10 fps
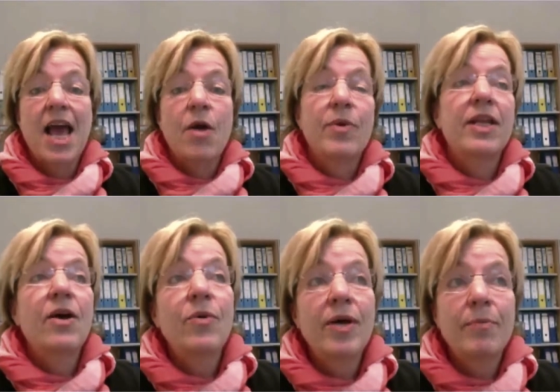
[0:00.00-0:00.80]
We
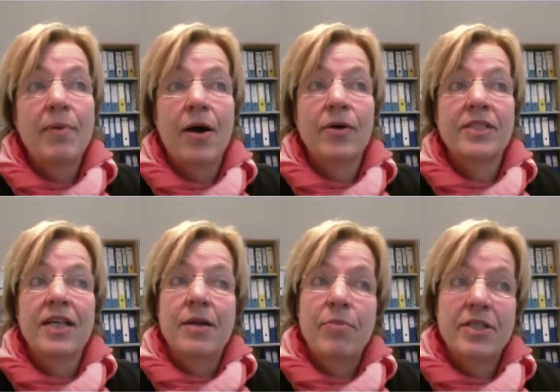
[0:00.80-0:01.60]
know about
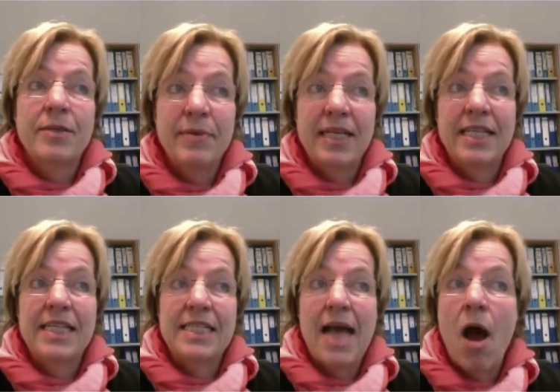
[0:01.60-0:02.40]
possibilities
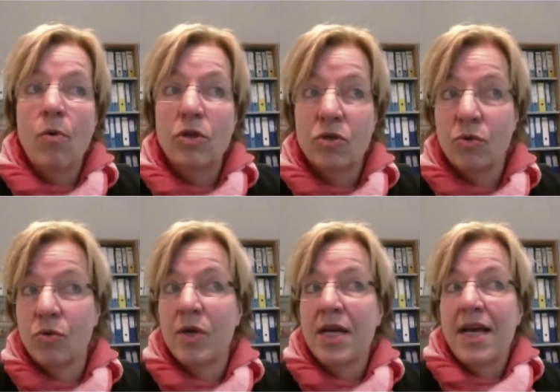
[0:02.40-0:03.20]
how to